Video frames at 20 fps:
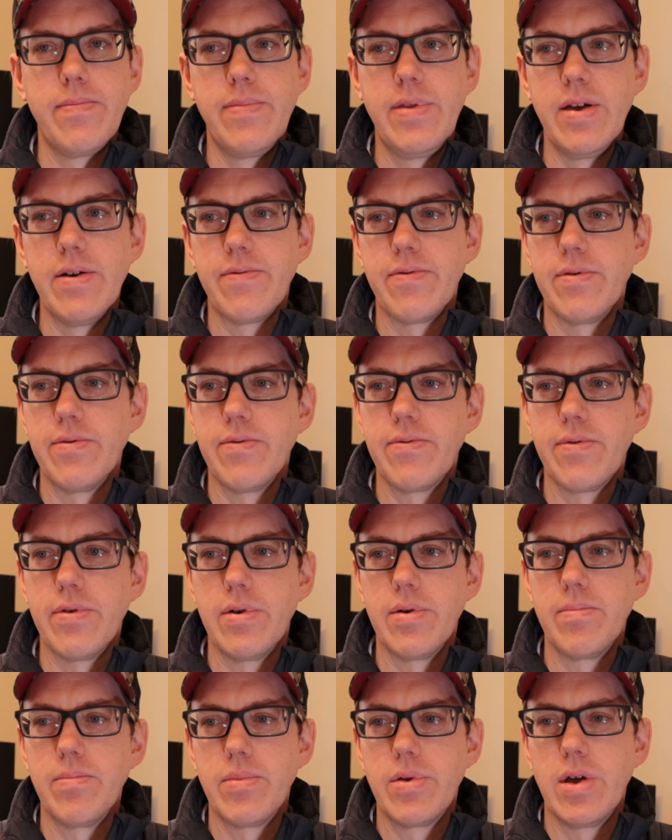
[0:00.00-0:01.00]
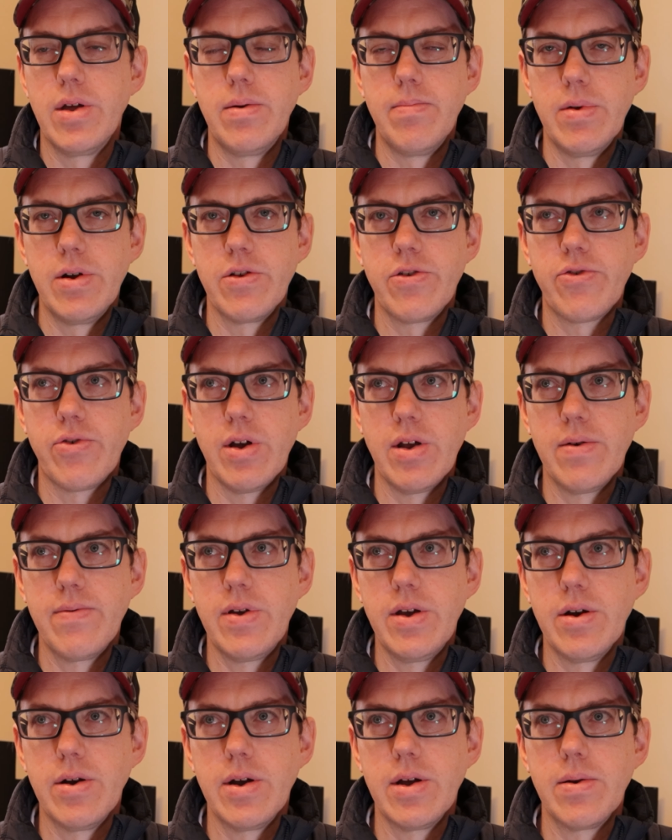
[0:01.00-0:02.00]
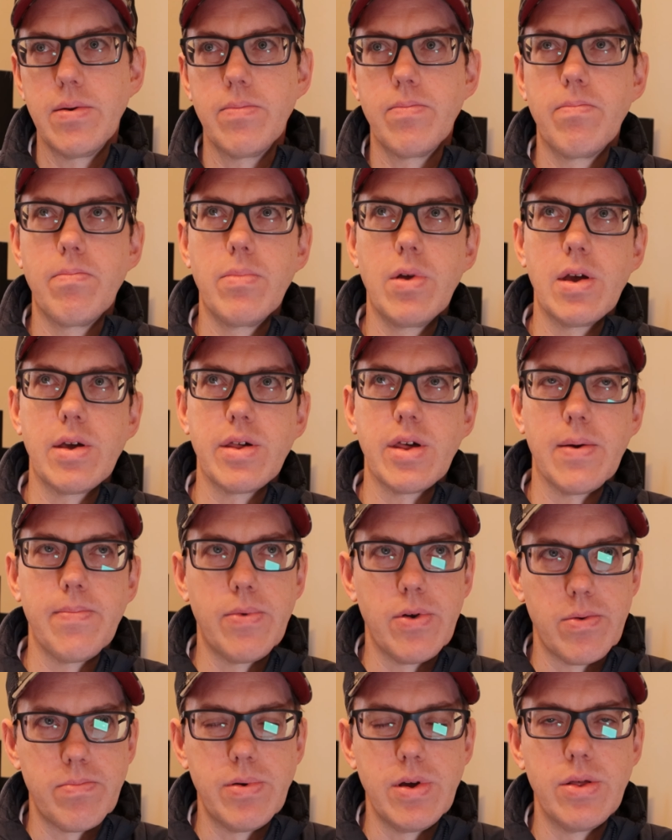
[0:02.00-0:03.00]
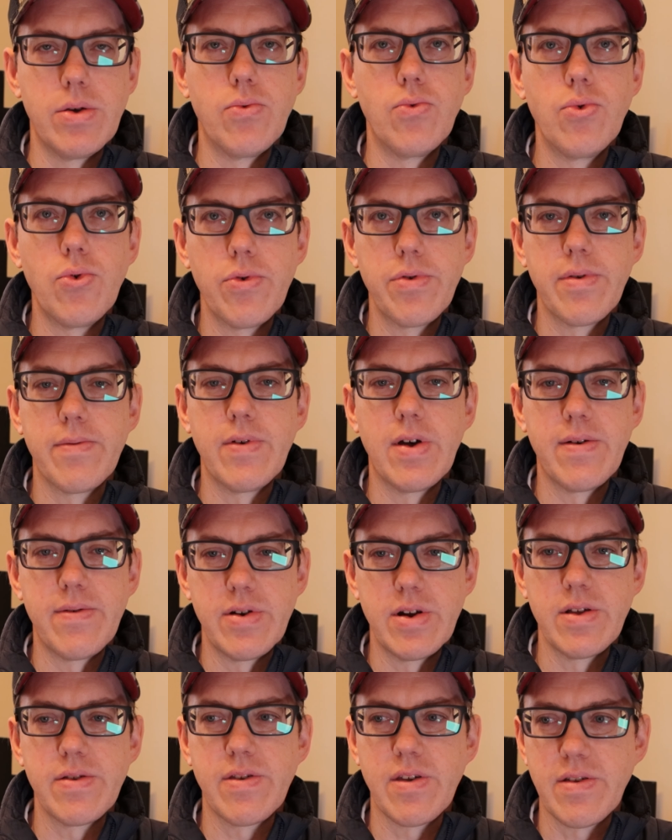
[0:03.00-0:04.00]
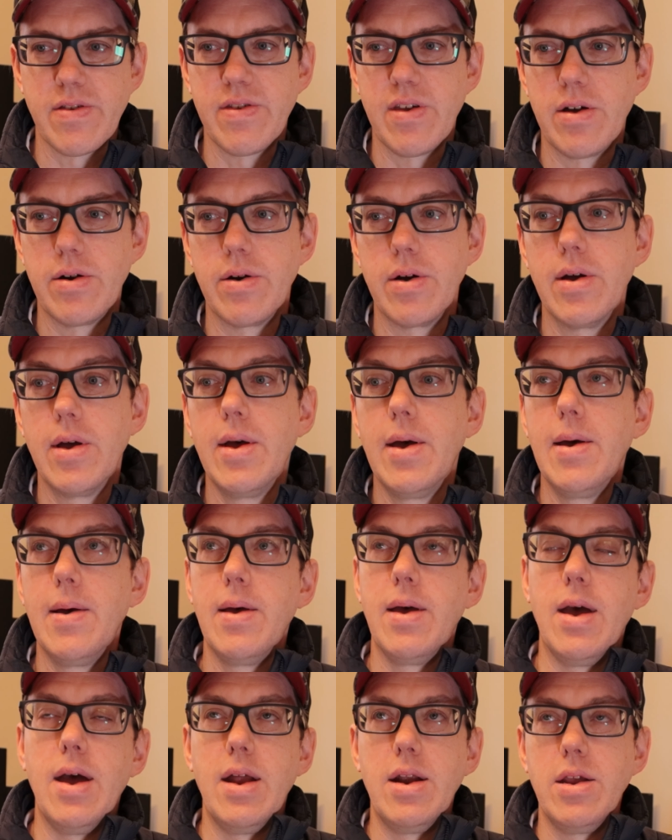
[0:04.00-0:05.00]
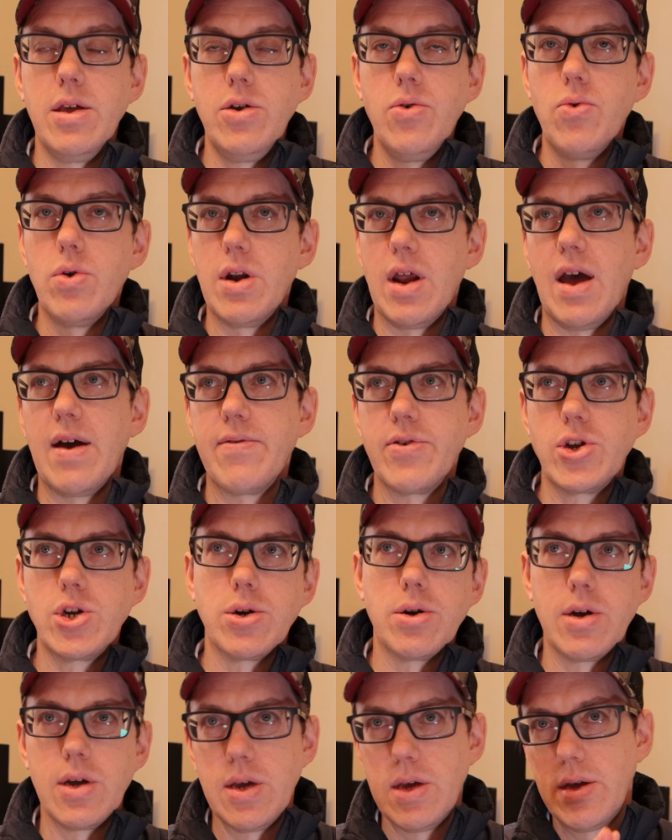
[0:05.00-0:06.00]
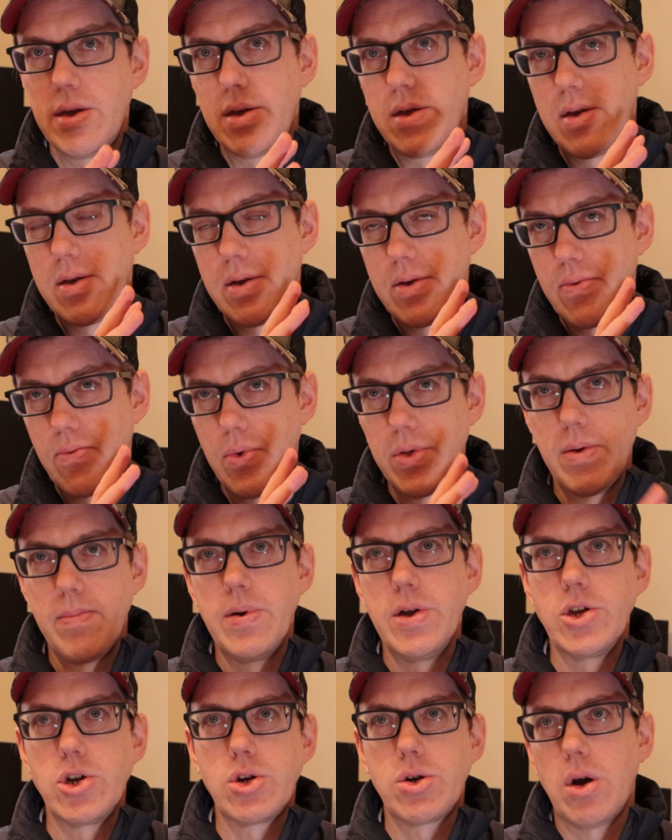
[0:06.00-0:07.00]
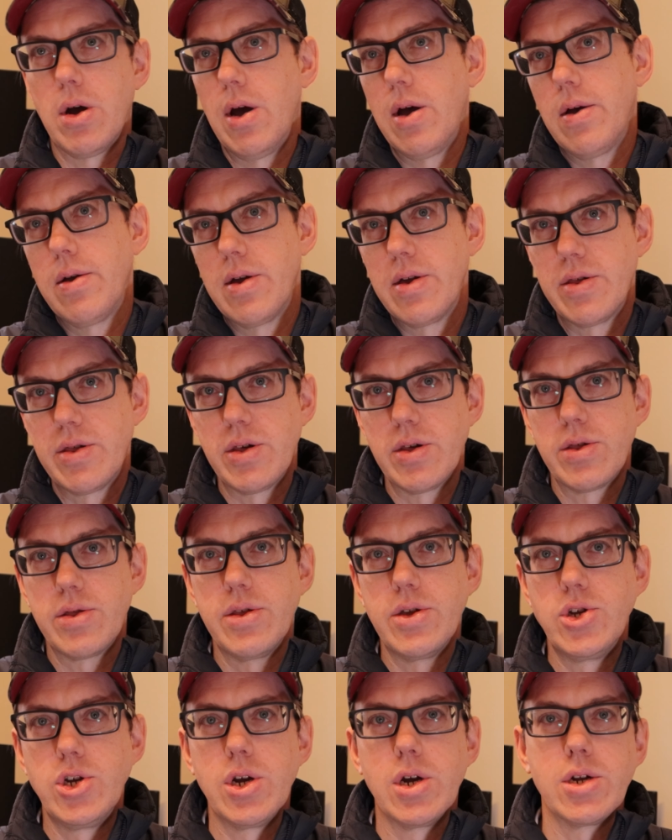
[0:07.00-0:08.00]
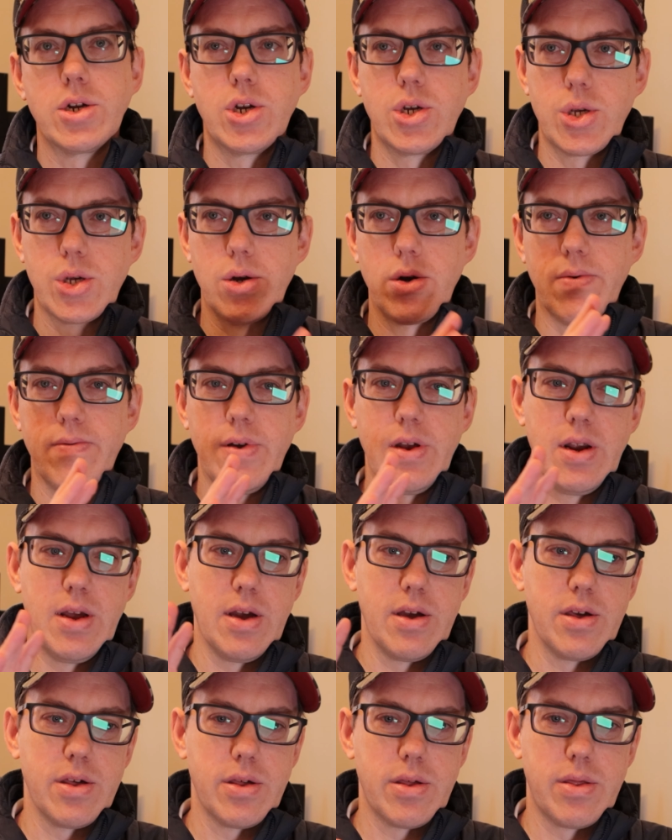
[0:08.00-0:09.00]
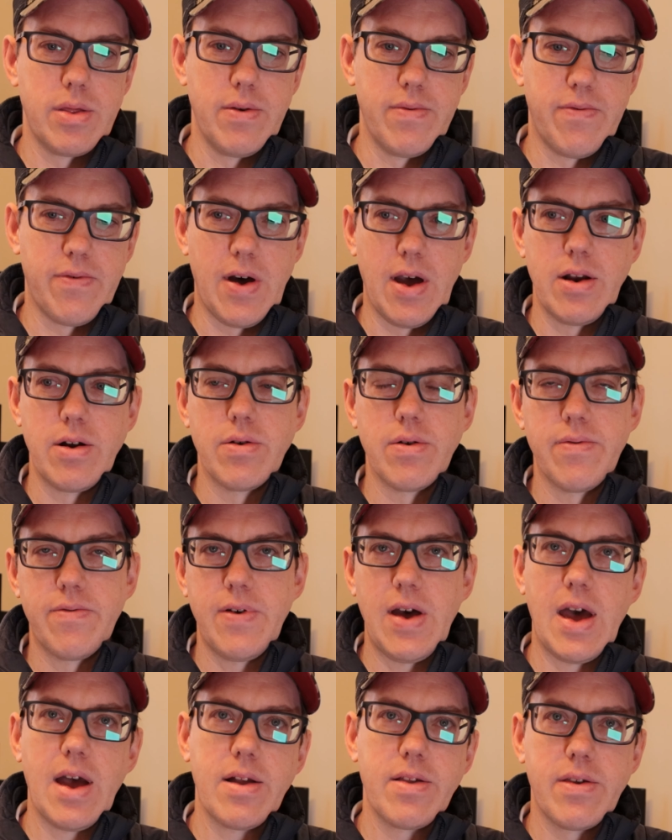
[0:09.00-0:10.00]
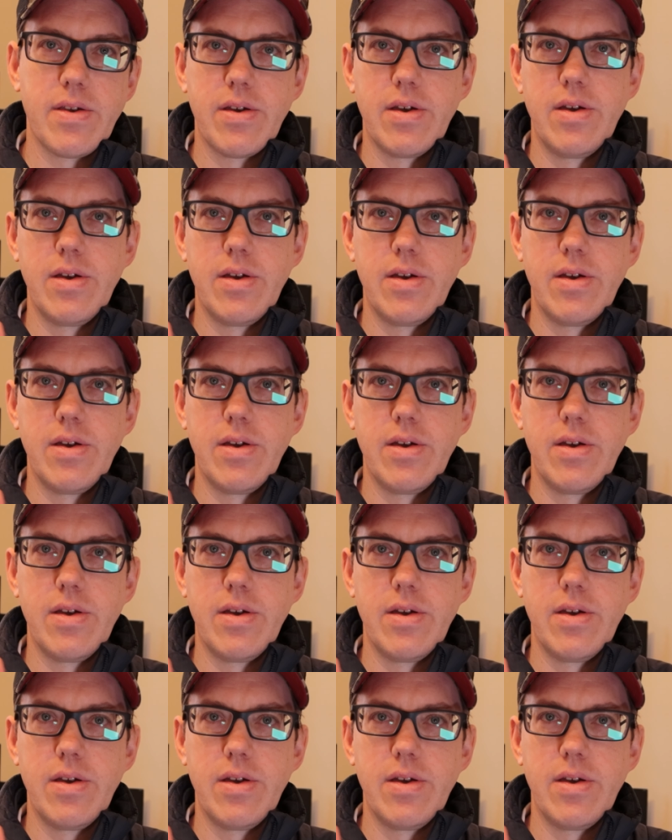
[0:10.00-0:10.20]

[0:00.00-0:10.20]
different from an administrative hearing, except there'd be the rules of evidence, etc. And you wouldn't have a jury with a bench trial. It's just the judge serving as the finder of fact